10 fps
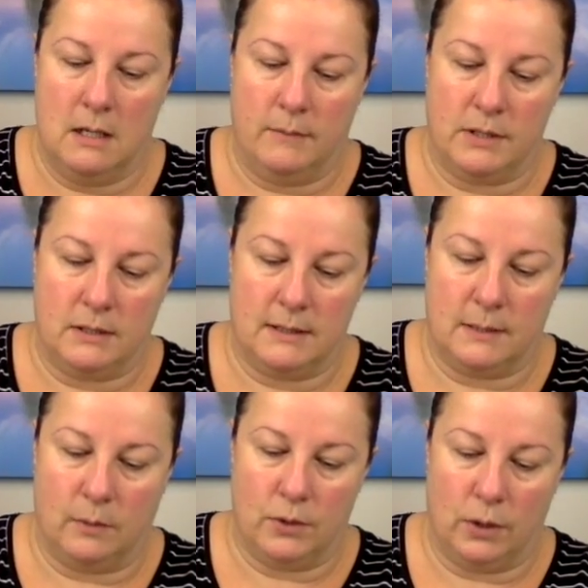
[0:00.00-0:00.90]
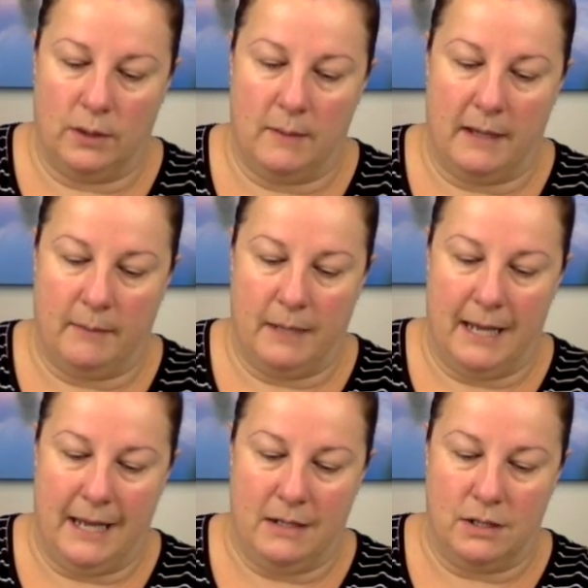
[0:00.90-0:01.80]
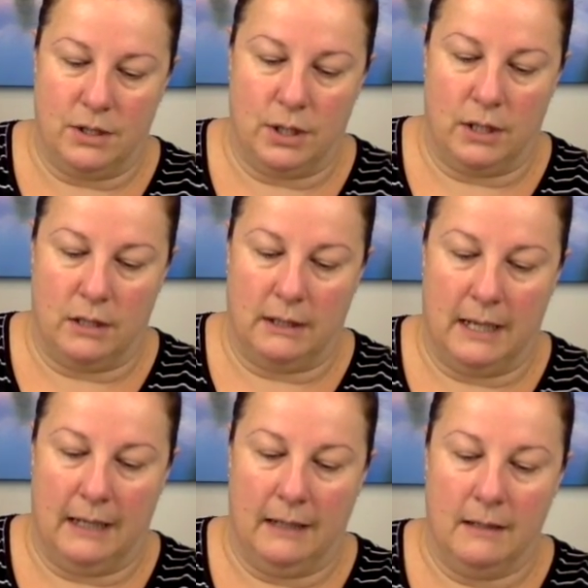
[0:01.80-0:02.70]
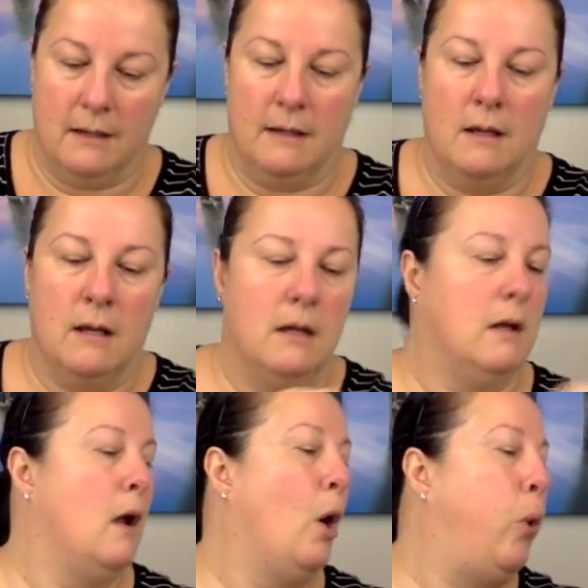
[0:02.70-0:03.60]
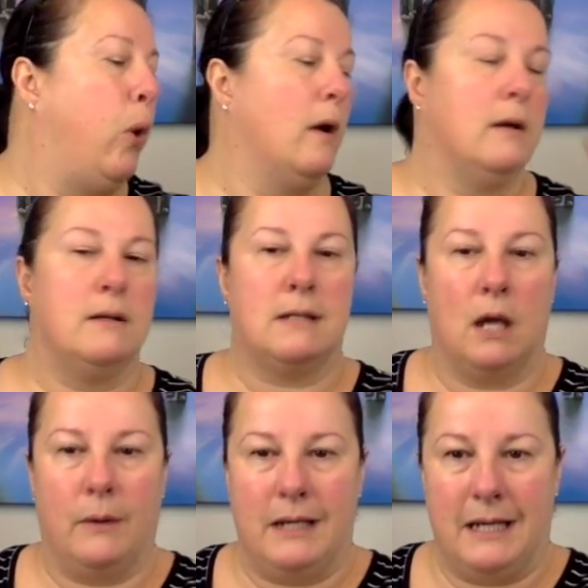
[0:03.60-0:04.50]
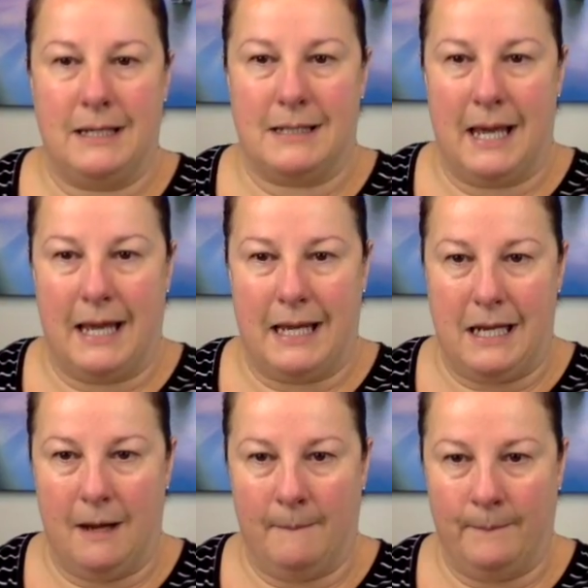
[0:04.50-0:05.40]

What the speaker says: I'm just going to swatch it on the back of my hand to show you the colour. So it is a